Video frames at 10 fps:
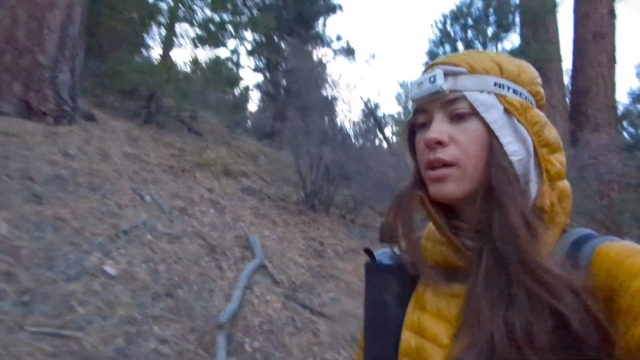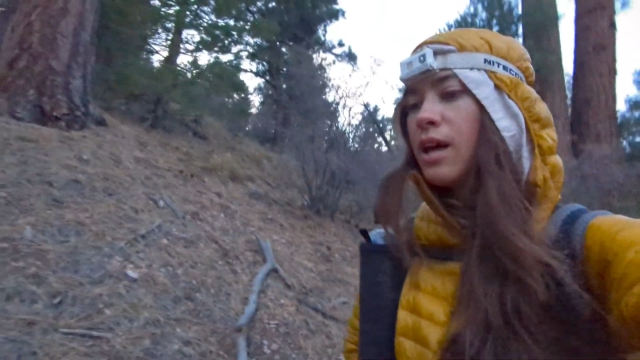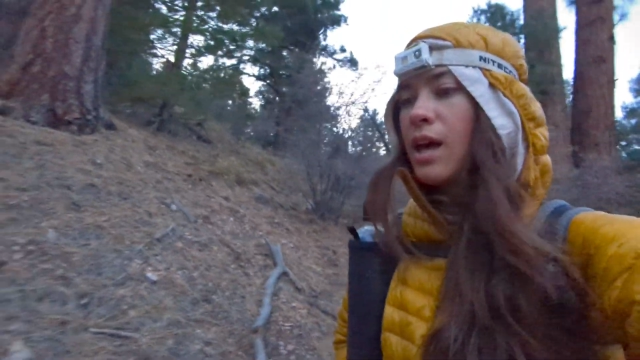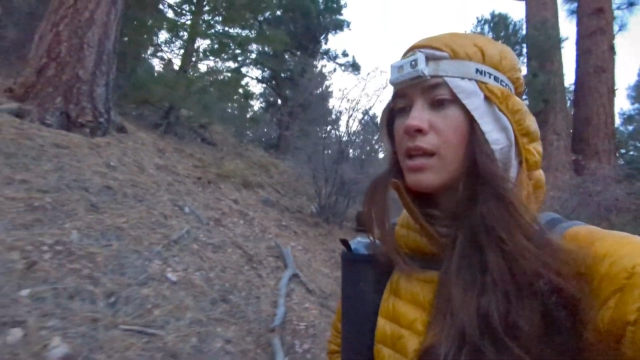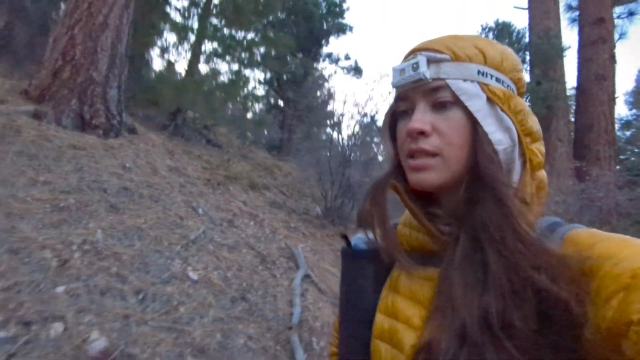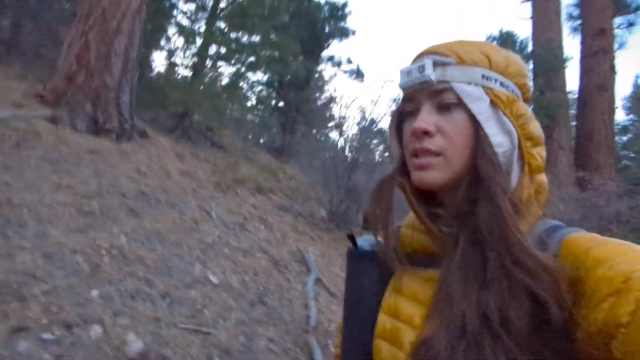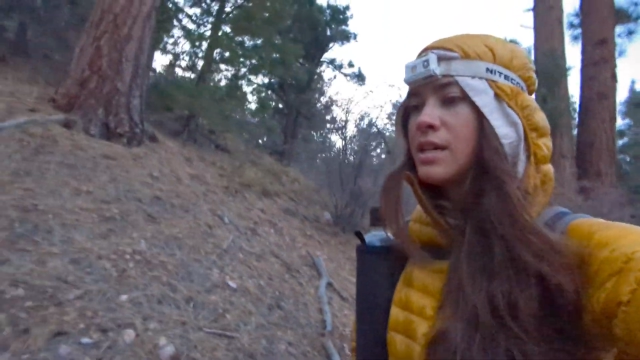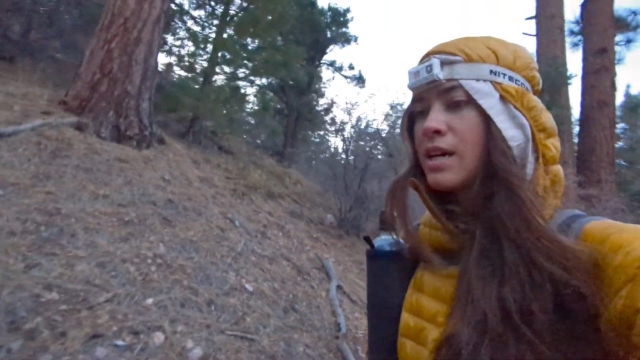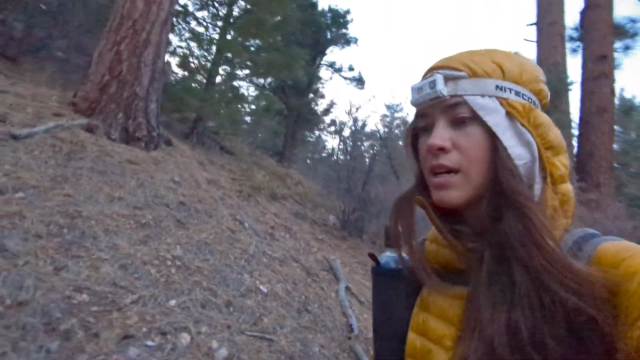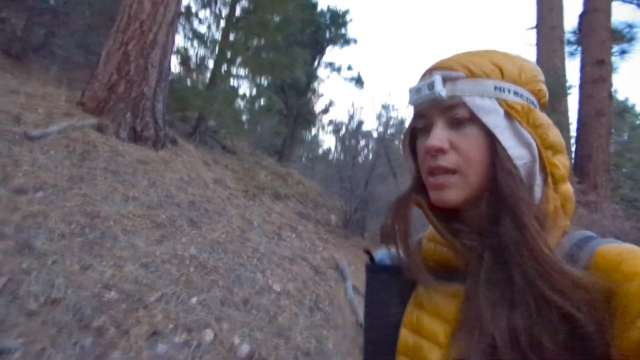and
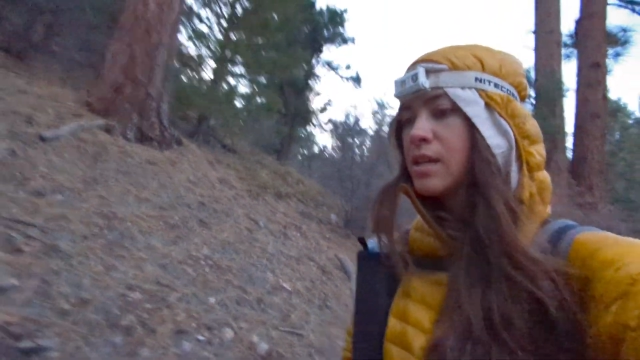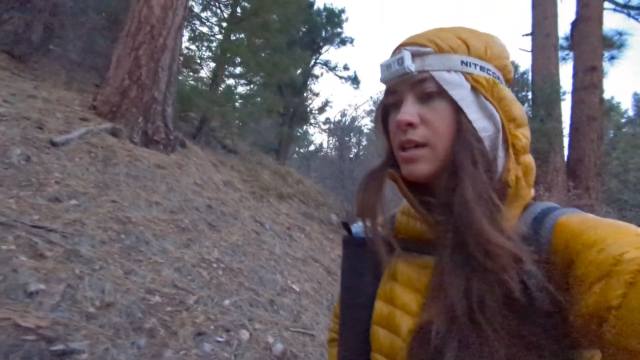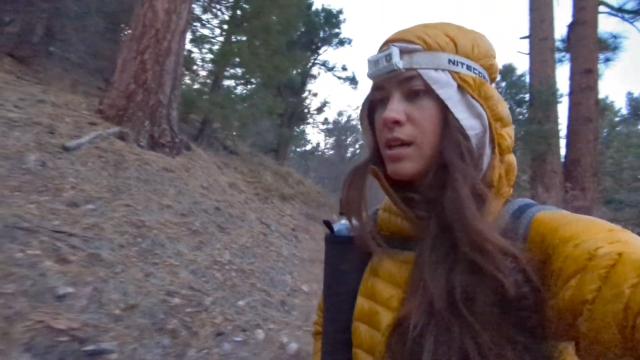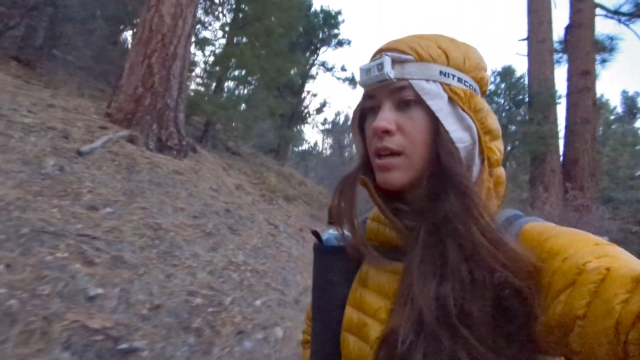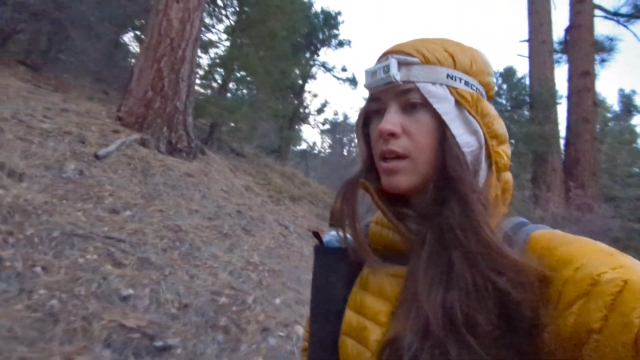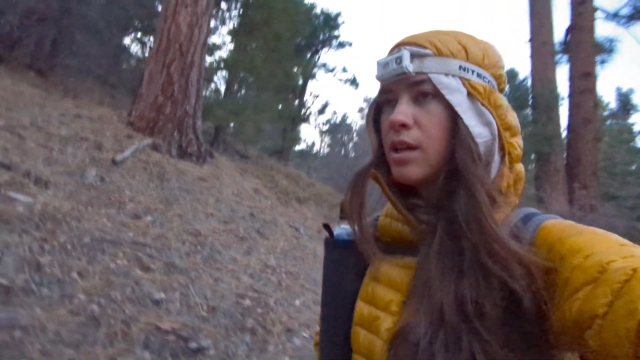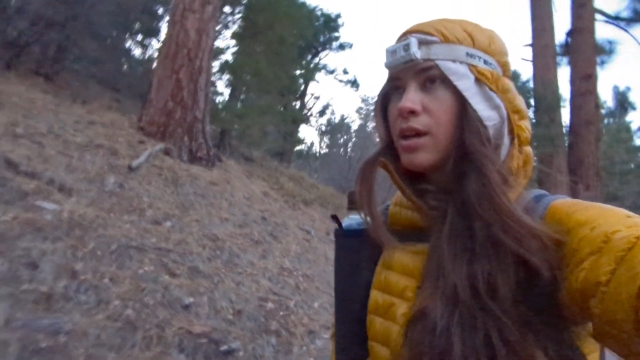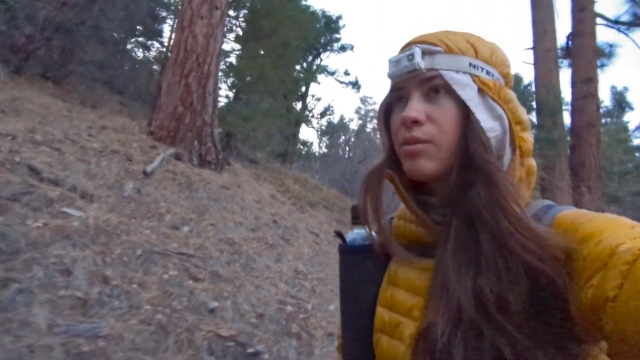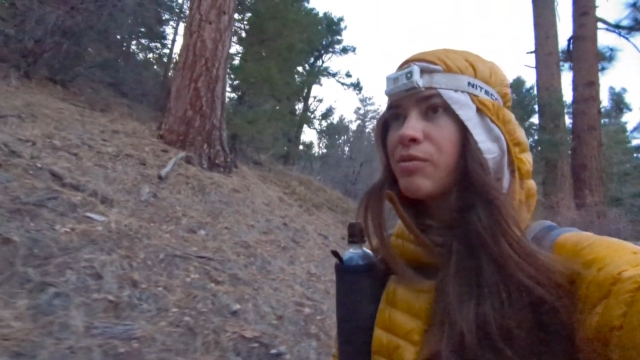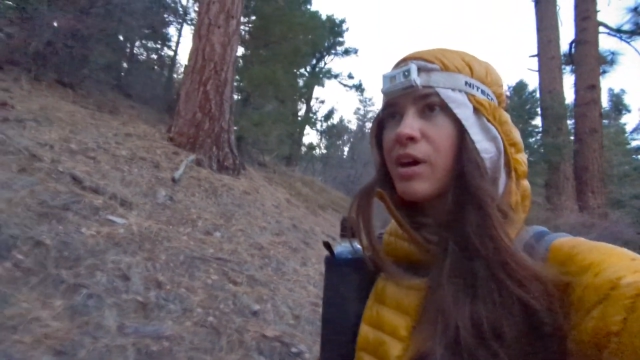
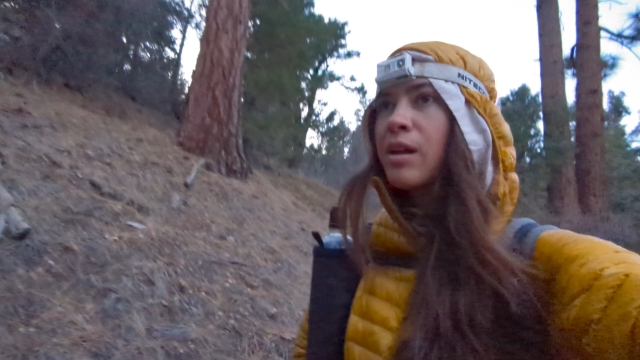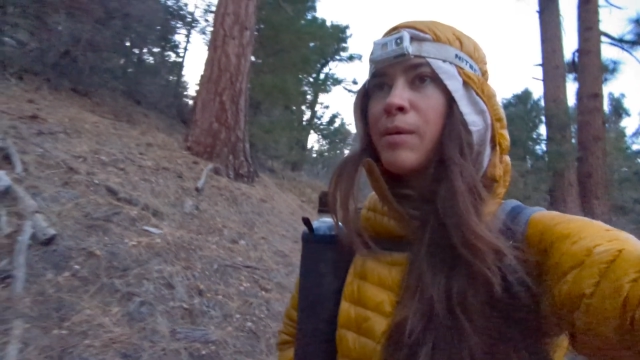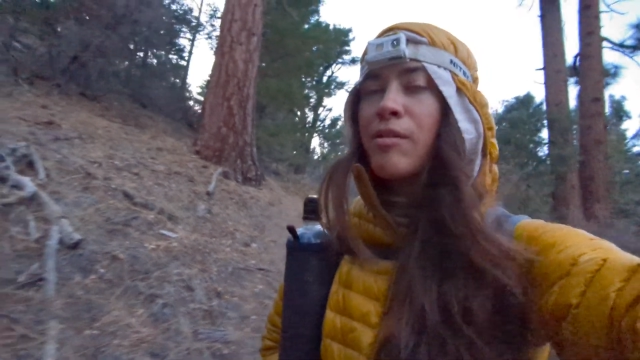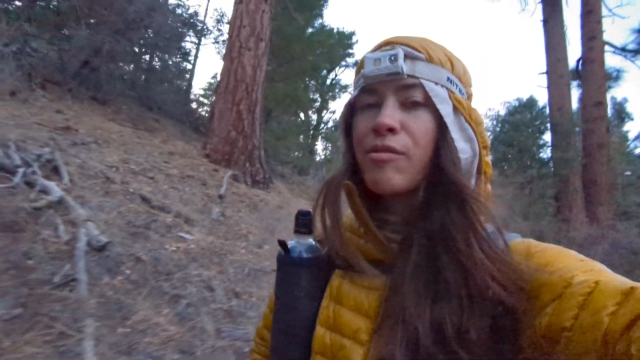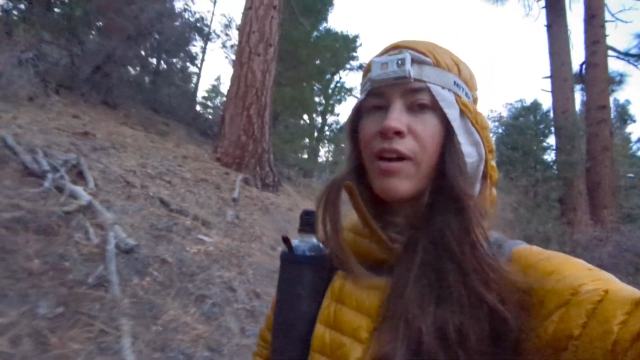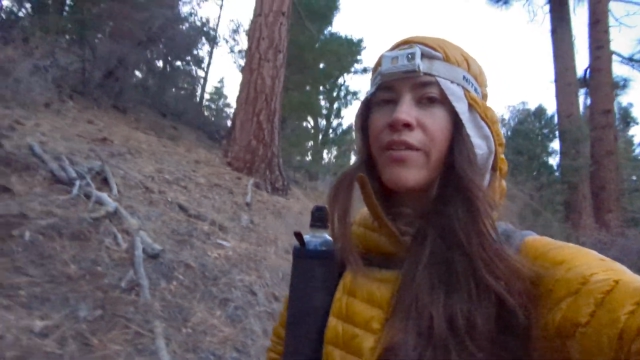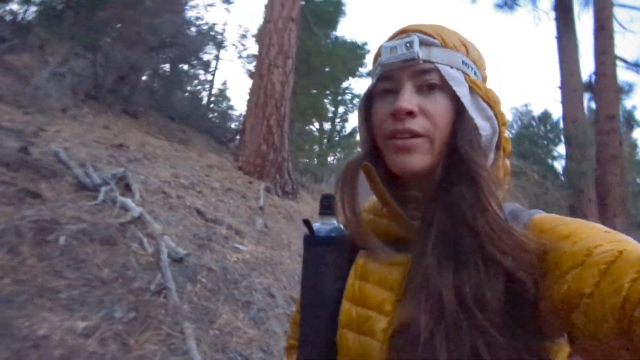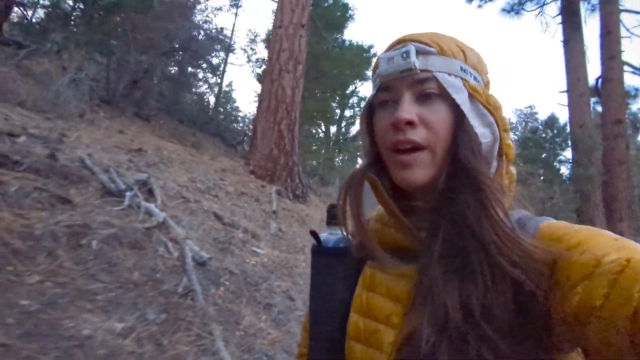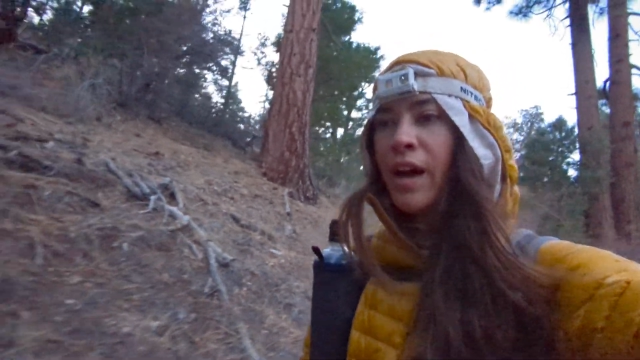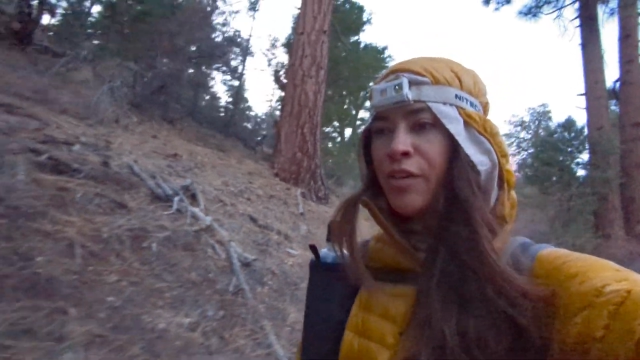we've got about
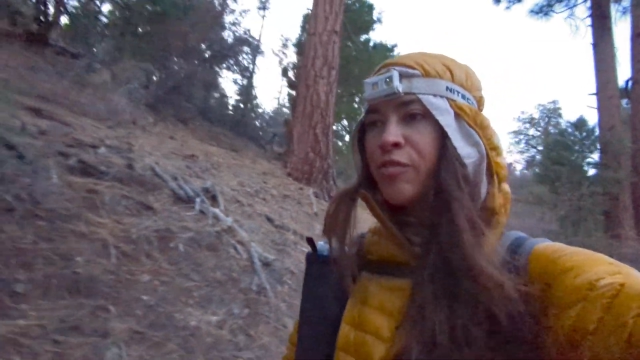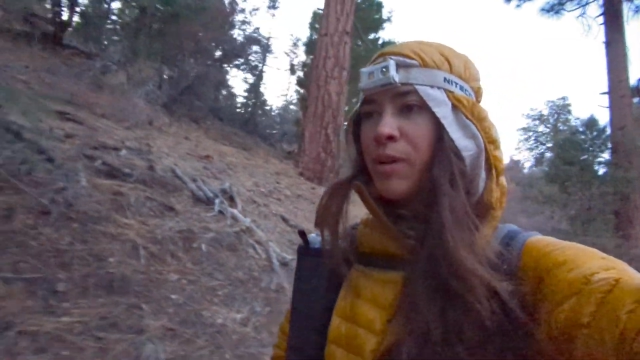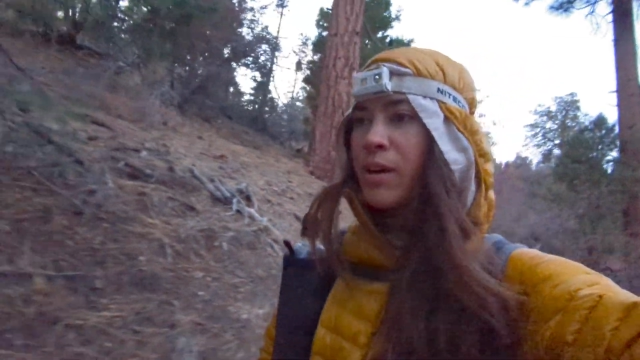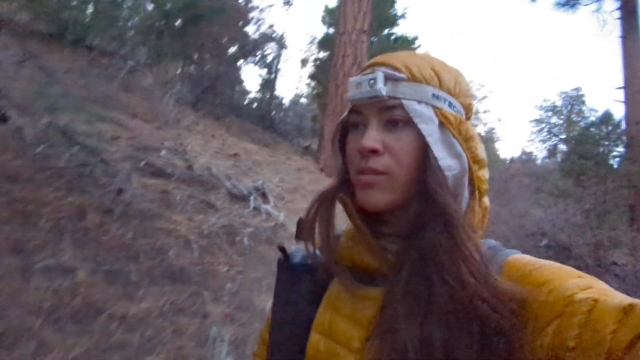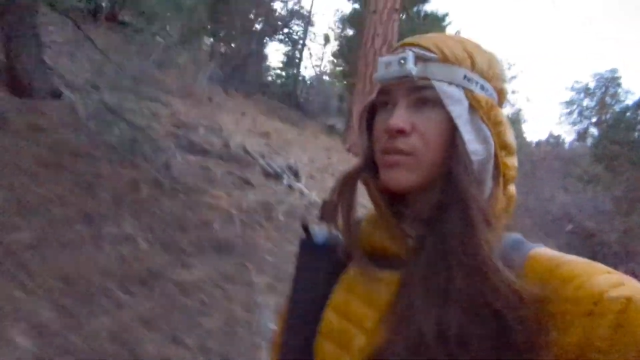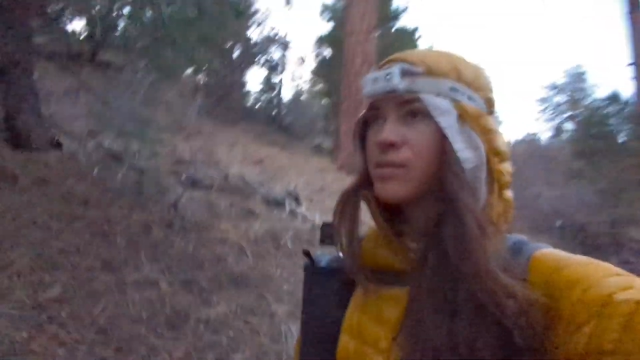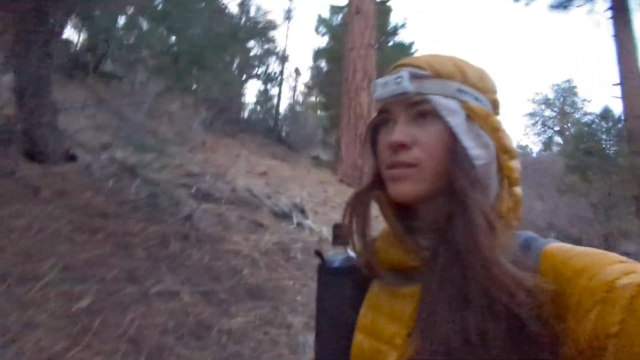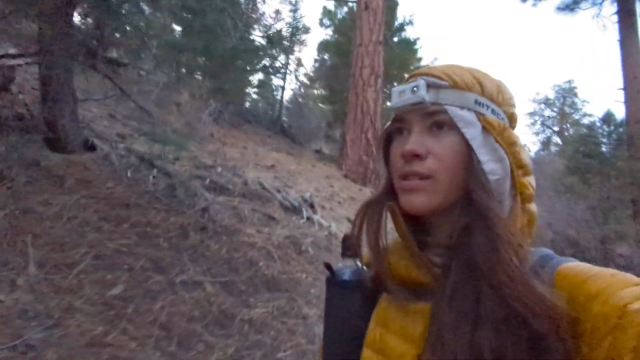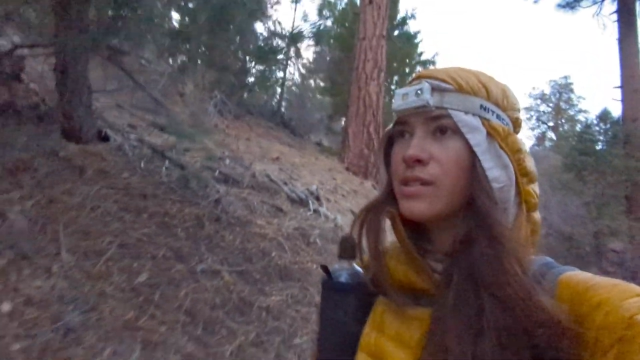5.5 miles